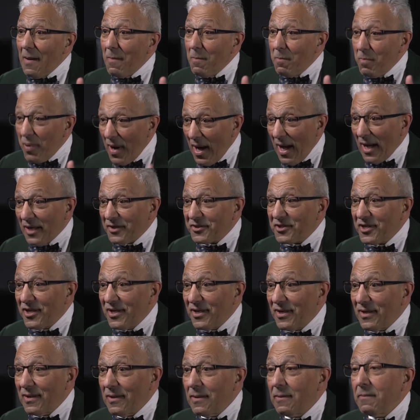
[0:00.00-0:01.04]
but
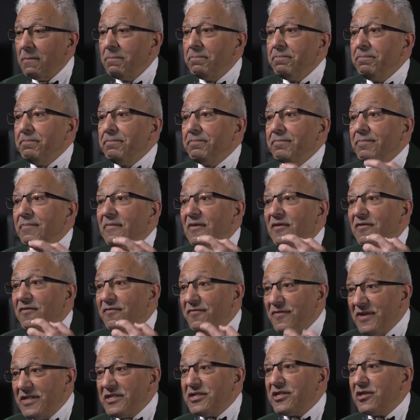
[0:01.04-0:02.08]

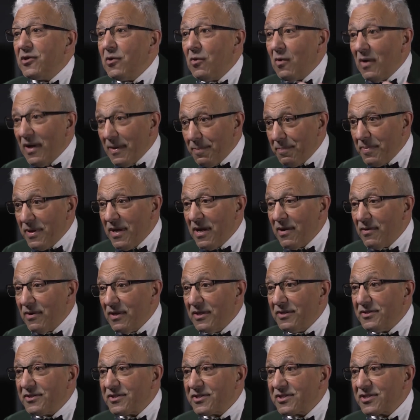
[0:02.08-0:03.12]
physical
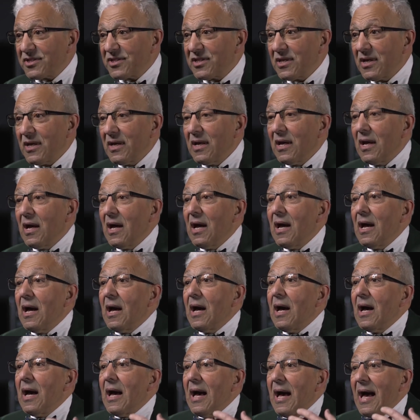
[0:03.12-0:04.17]
appearance
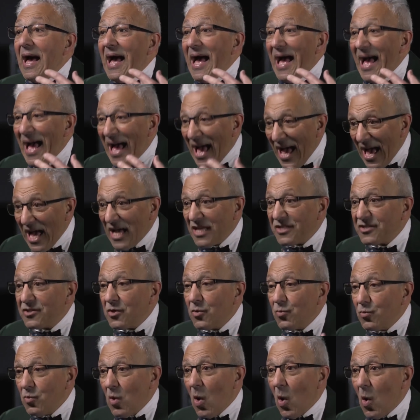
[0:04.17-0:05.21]
has a
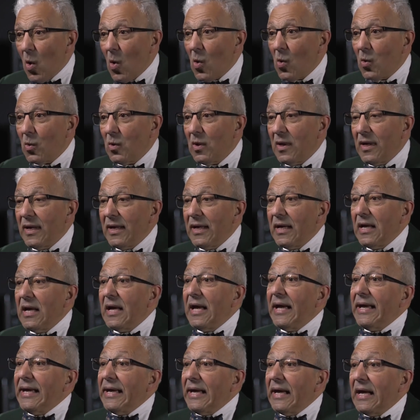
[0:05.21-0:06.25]
role
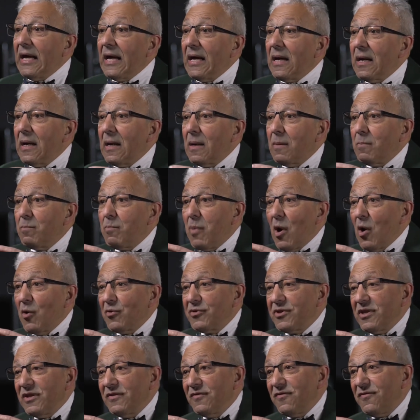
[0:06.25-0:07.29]

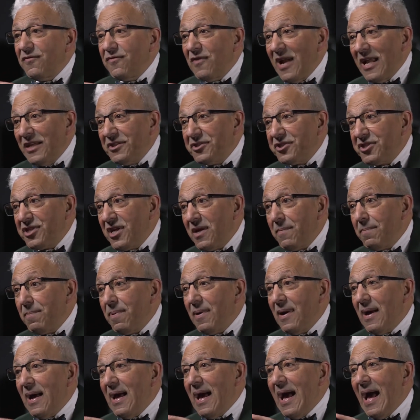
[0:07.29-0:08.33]
both in friendship
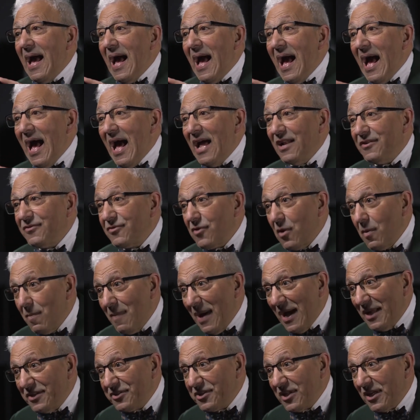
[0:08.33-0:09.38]
and
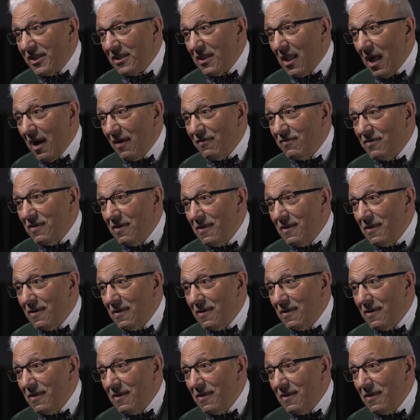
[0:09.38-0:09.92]
romantic love.